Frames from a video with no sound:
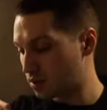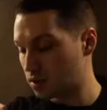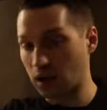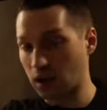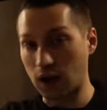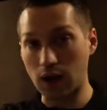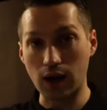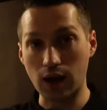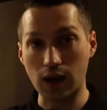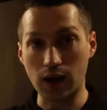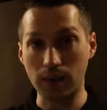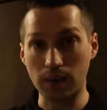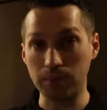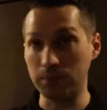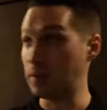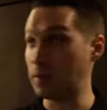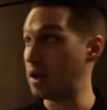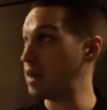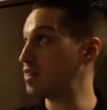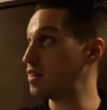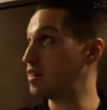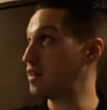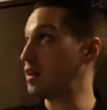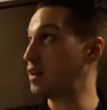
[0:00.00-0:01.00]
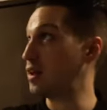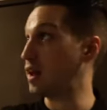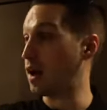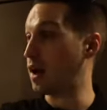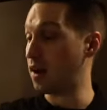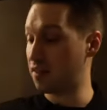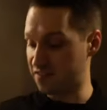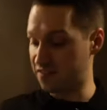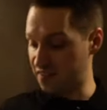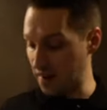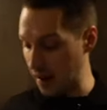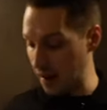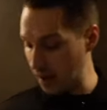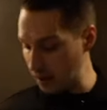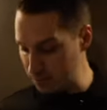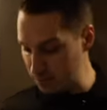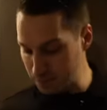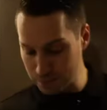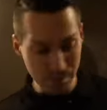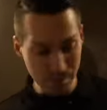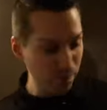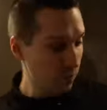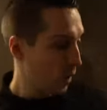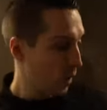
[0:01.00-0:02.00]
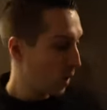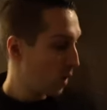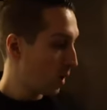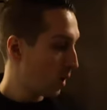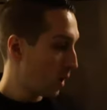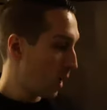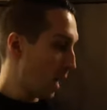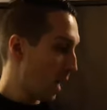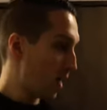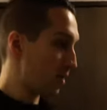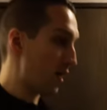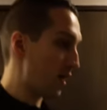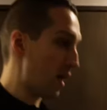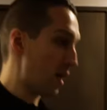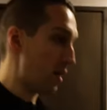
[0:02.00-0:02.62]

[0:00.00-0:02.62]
and the fan, and